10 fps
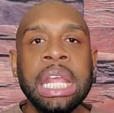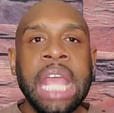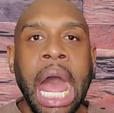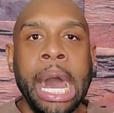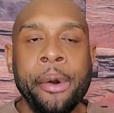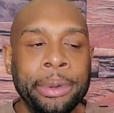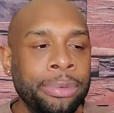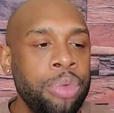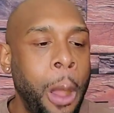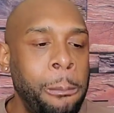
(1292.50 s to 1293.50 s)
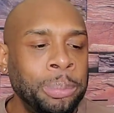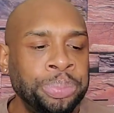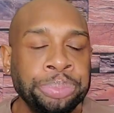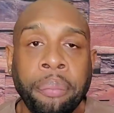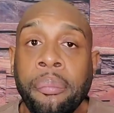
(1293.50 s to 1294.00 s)
Y'all,
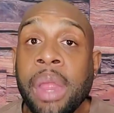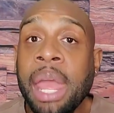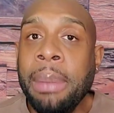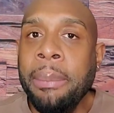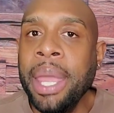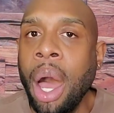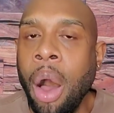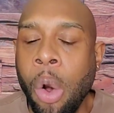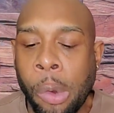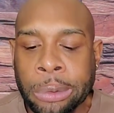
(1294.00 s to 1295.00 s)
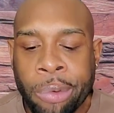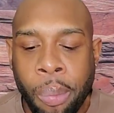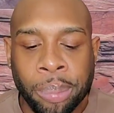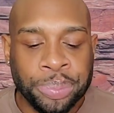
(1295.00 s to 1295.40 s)
it may be old,